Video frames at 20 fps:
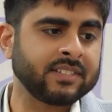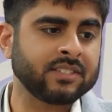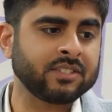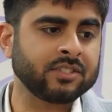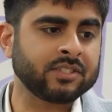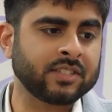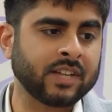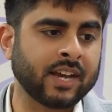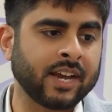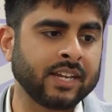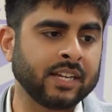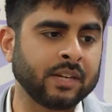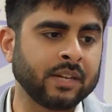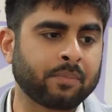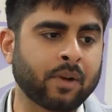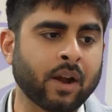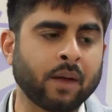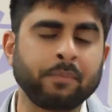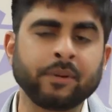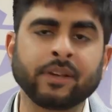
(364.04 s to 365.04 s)
society
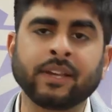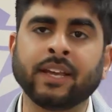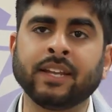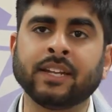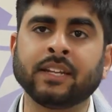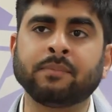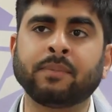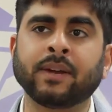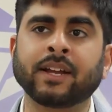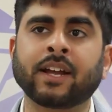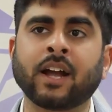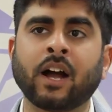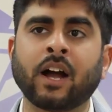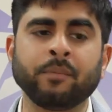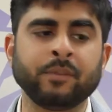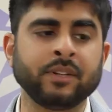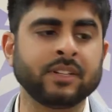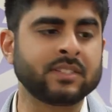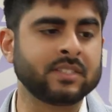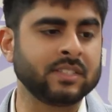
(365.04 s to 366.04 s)
propagated by
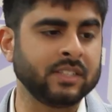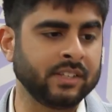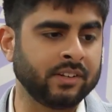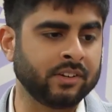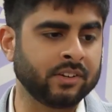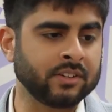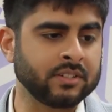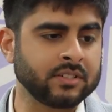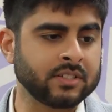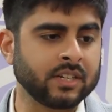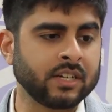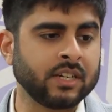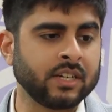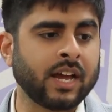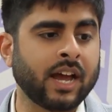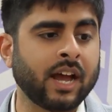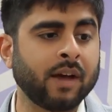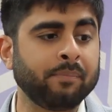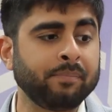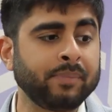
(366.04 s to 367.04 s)
communist leaders
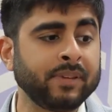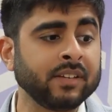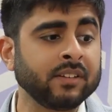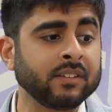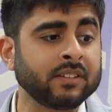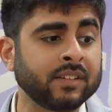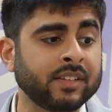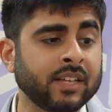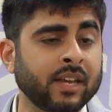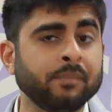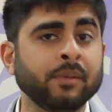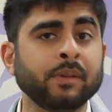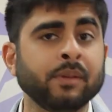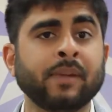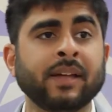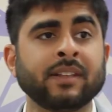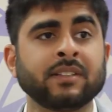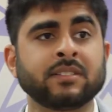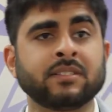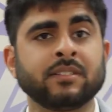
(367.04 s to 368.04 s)
appealed to them
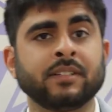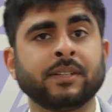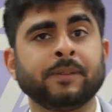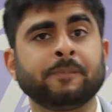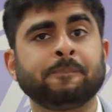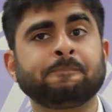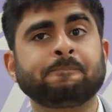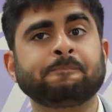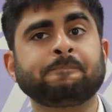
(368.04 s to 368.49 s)
immensely.